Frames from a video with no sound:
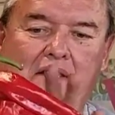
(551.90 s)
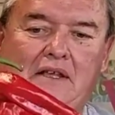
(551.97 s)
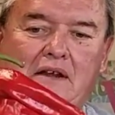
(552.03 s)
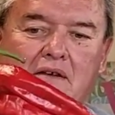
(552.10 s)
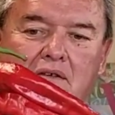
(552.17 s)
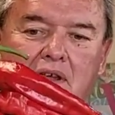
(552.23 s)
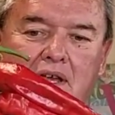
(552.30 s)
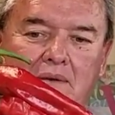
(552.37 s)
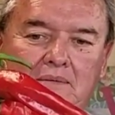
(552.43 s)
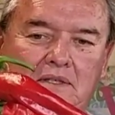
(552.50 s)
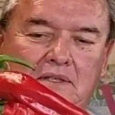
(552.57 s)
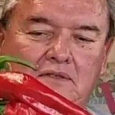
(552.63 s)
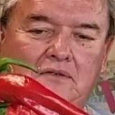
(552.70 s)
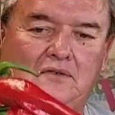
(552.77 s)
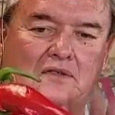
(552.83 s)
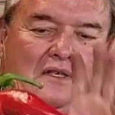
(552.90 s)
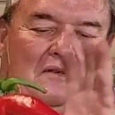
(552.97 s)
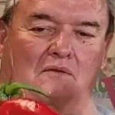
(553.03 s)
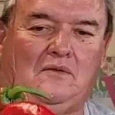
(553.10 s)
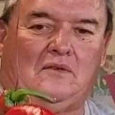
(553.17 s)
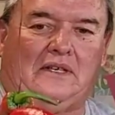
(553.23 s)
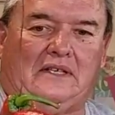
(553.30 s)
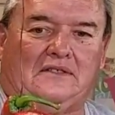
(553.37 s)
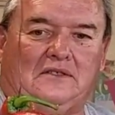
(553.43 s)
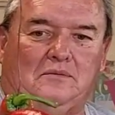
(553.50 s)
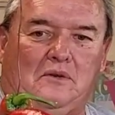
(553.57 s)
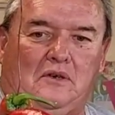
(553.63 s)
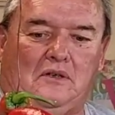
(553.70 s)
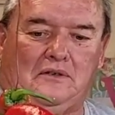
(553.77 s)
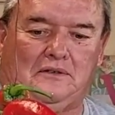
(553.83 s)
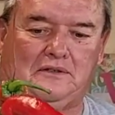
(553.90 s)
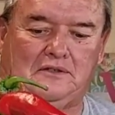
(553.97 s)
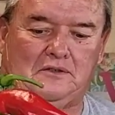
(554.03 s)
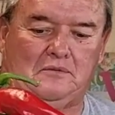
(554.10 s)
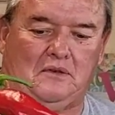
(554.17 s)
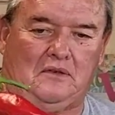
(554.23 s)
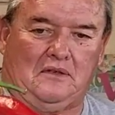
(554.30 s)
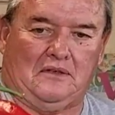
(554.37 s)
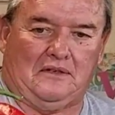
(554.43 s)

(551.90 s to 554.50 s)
The air gaps that you see will get smaller and smaller.